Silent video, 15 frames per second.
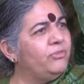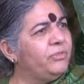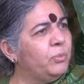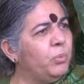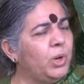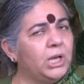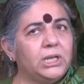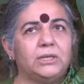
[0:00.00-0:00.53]
of the
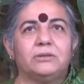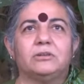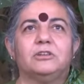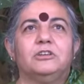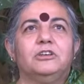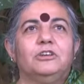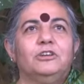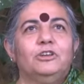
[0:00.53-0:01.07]
world.
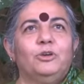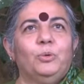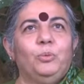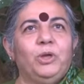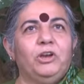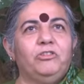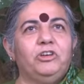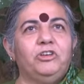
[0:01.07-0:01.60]

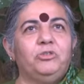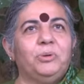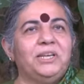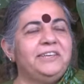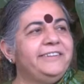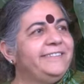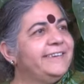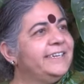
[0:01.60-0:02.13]
We are in
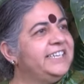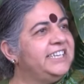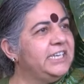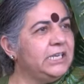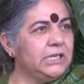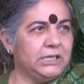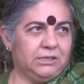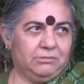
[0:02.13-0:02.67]

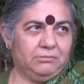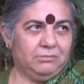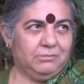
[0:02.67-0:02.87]
2013.